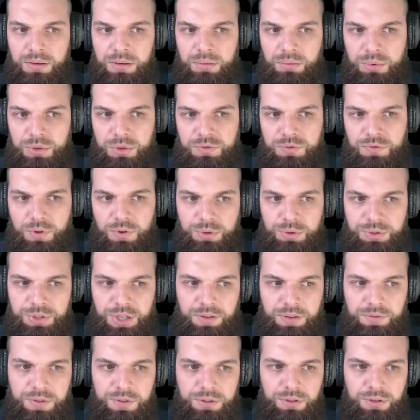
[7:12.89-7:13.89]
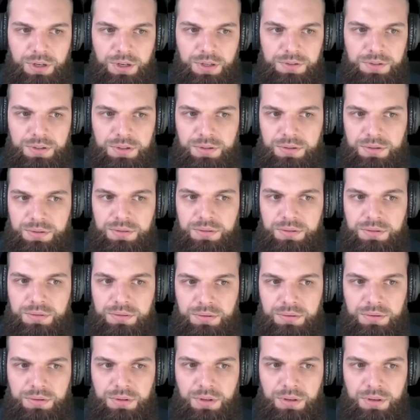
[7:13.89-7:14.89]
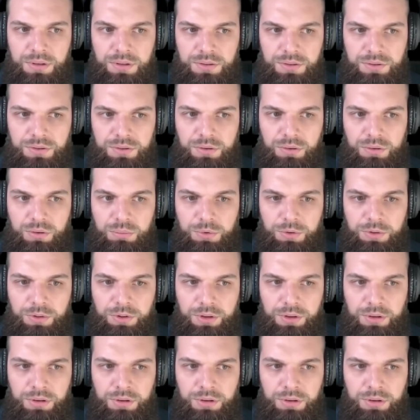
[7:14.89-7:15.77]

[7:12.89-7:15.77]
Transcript: What's false advertising? It's, you know, it's the normal thing.